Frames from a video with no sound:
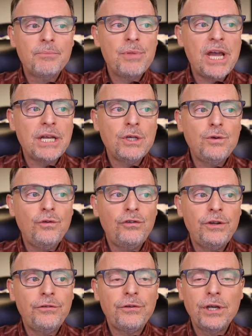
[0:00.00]
That
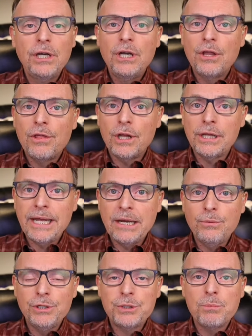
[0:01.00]
uses the
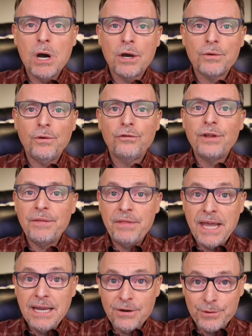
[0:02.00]
language models that
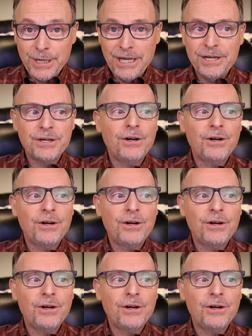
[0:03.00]
they created,